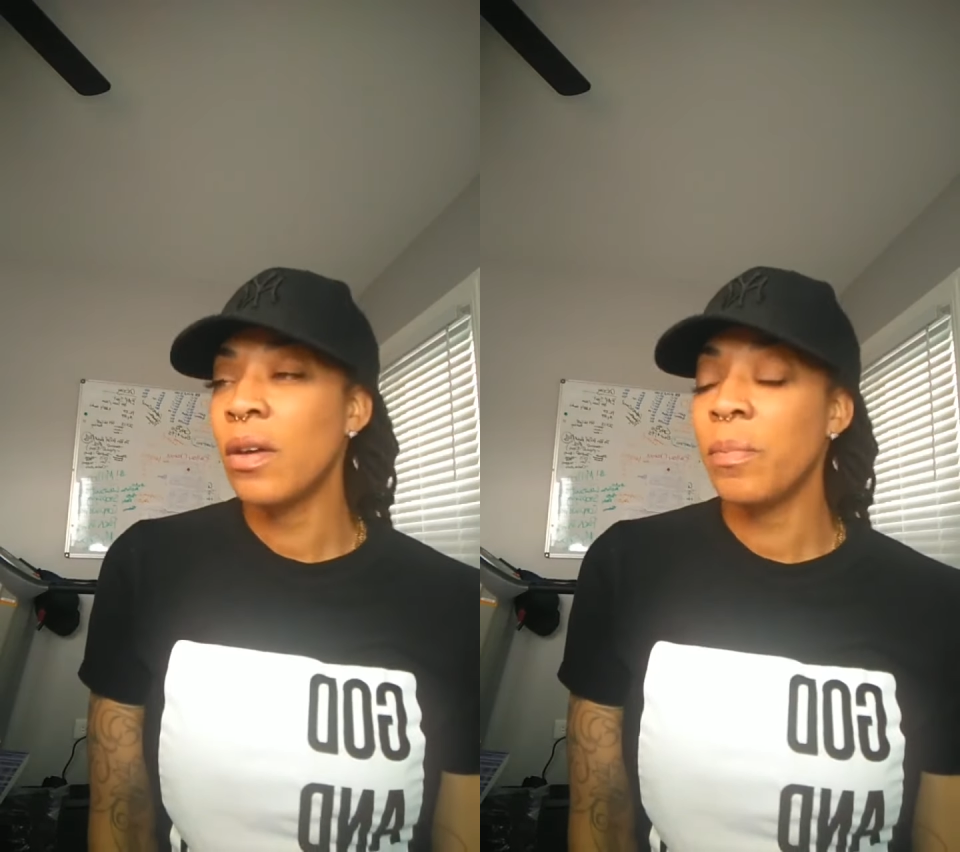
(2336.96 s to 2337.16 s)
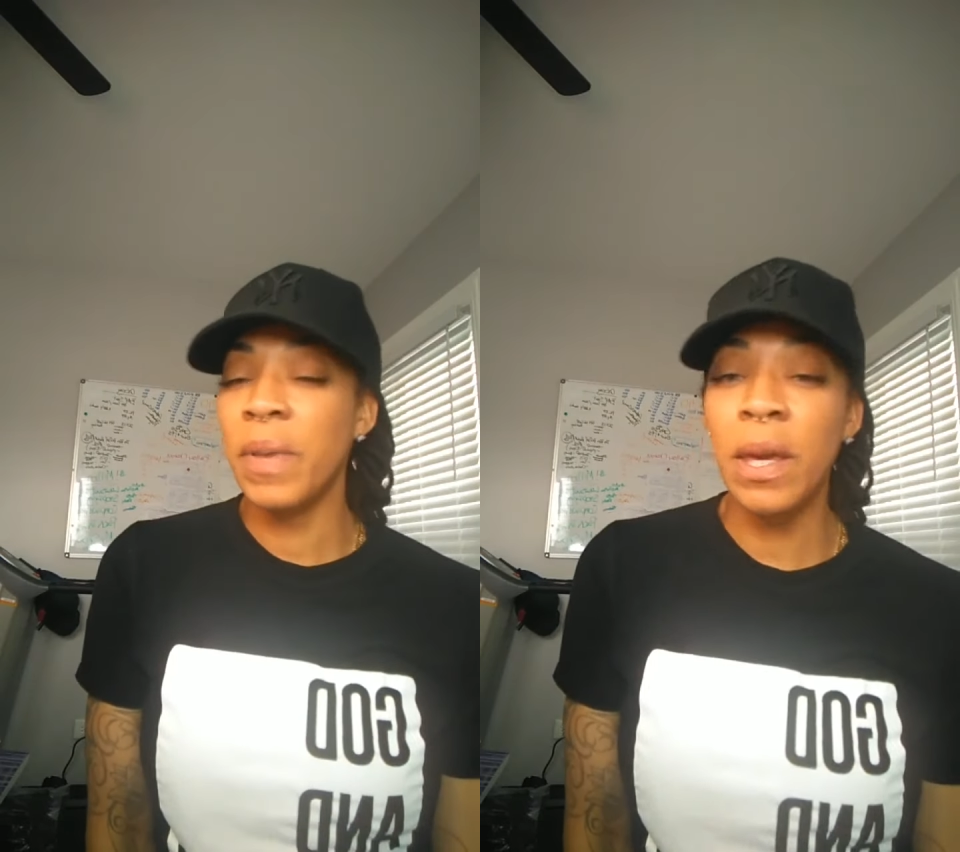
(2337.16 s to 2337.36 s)

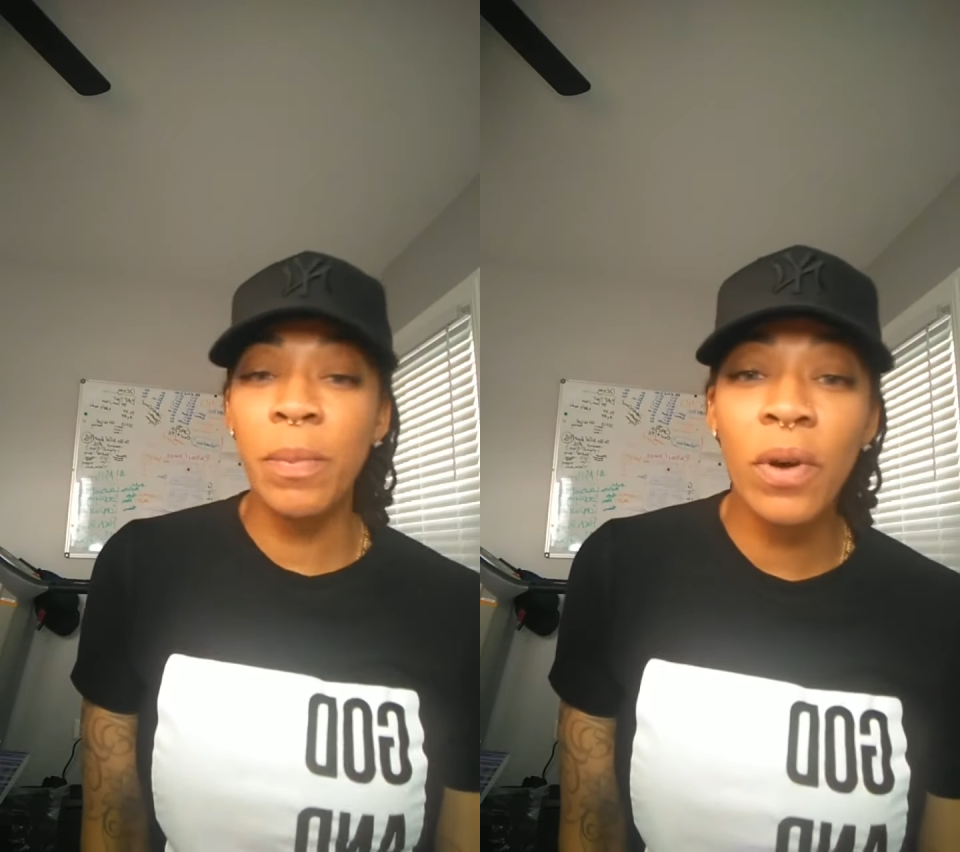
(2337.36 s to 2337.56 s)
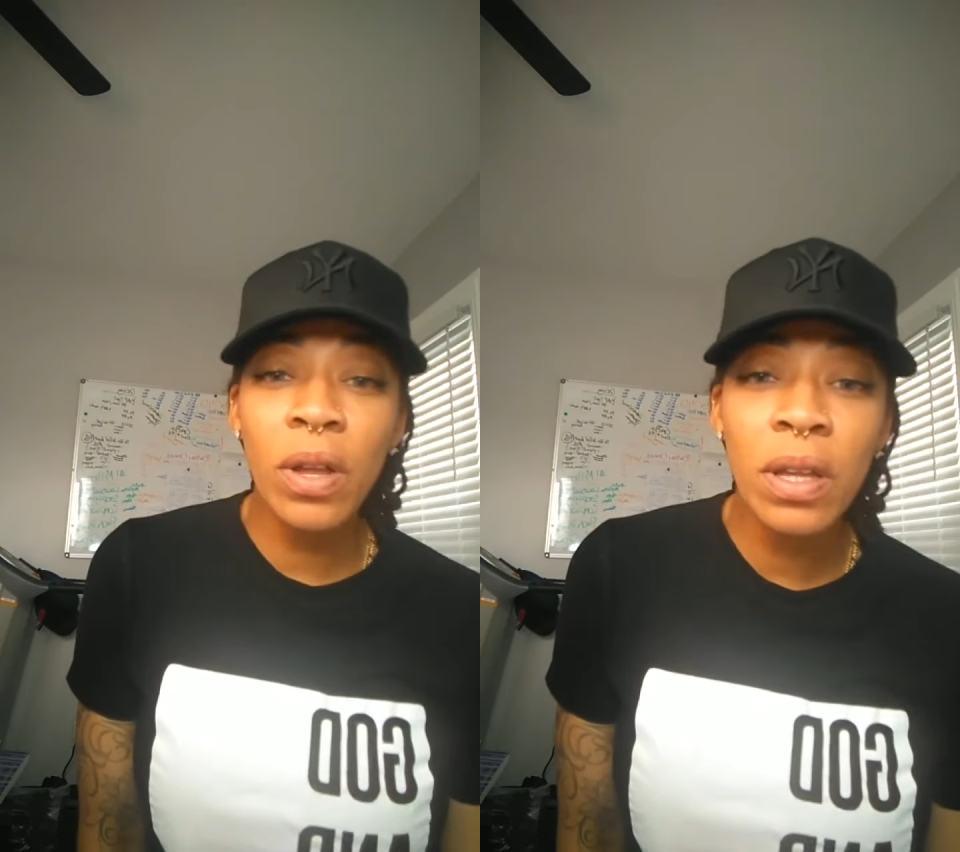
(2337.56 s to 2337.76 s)

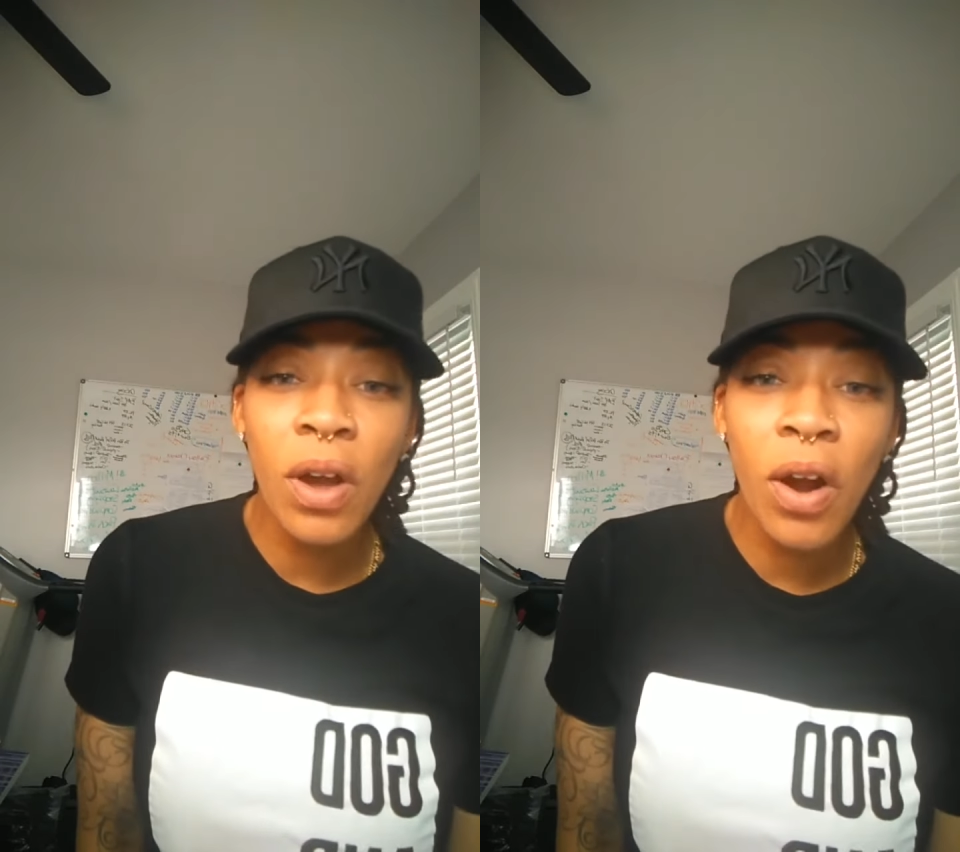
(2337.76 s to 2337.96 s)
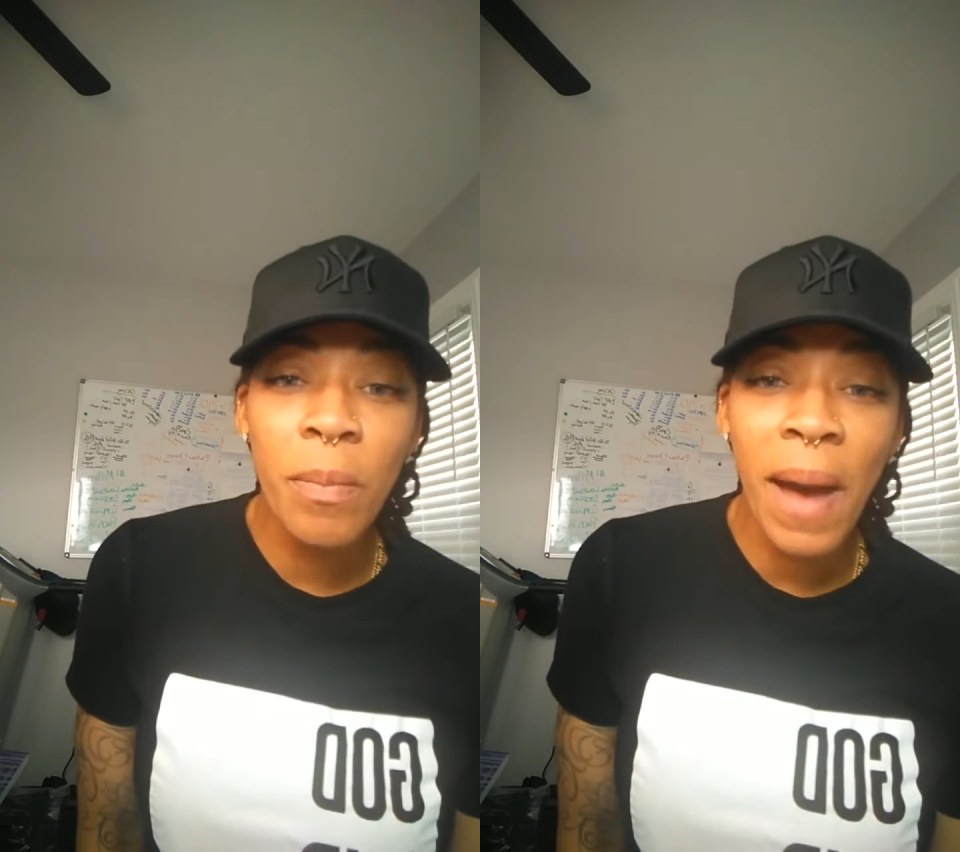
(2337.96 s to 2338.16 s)
People
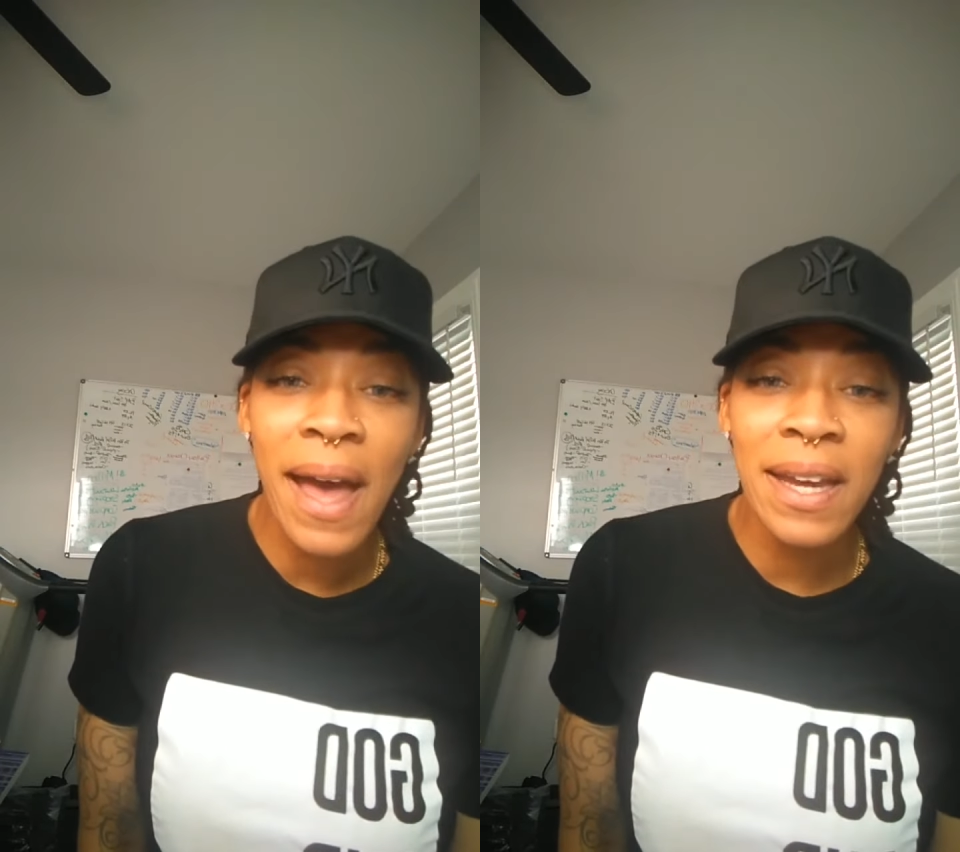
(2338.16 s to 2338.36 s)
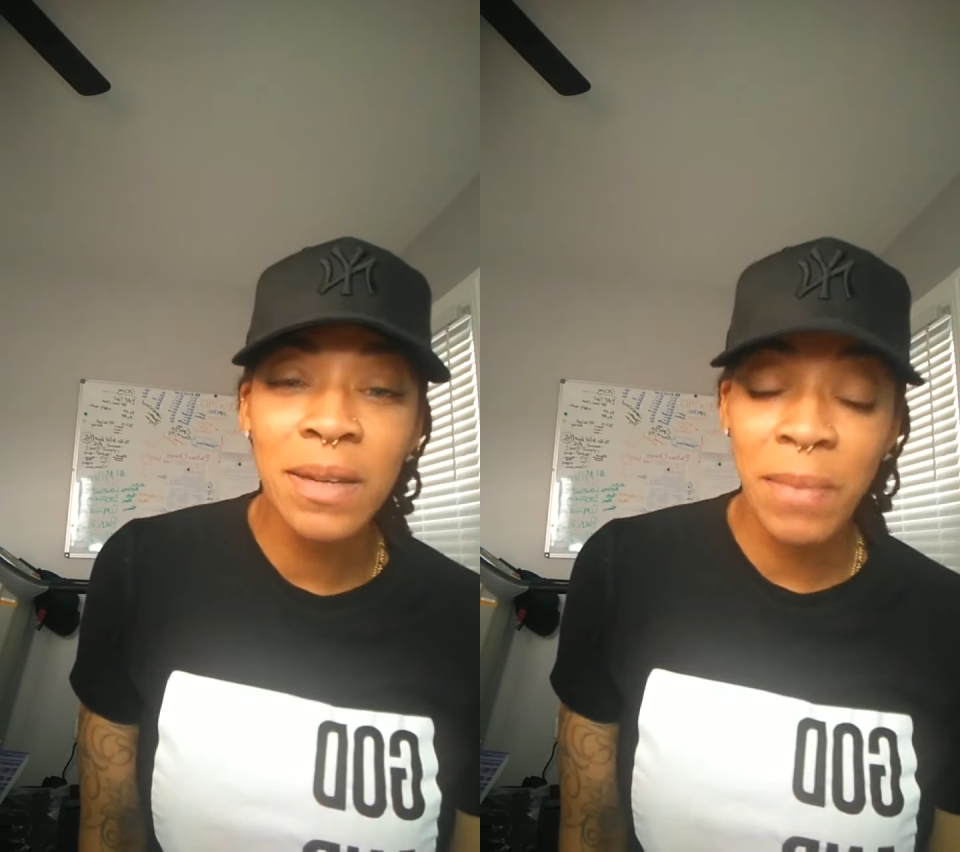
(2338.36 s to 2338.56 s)
are buying